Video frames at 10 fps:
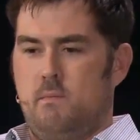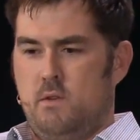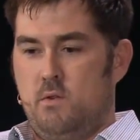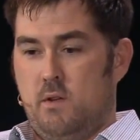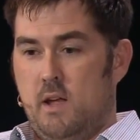I
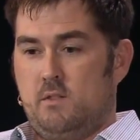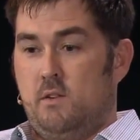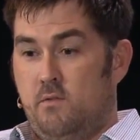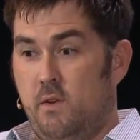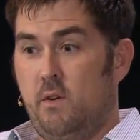mean, you can
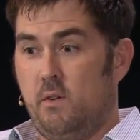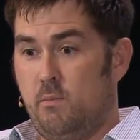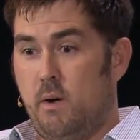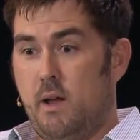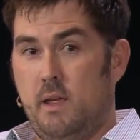actually feel your
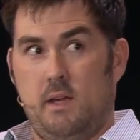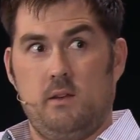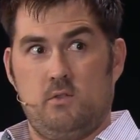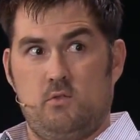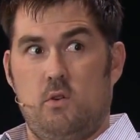body
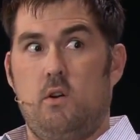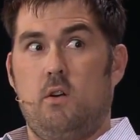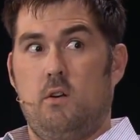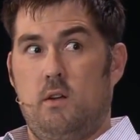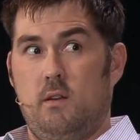getting
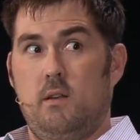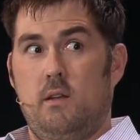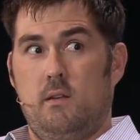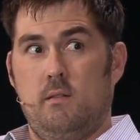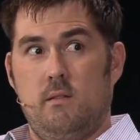stronger,
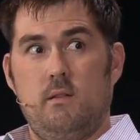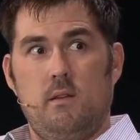and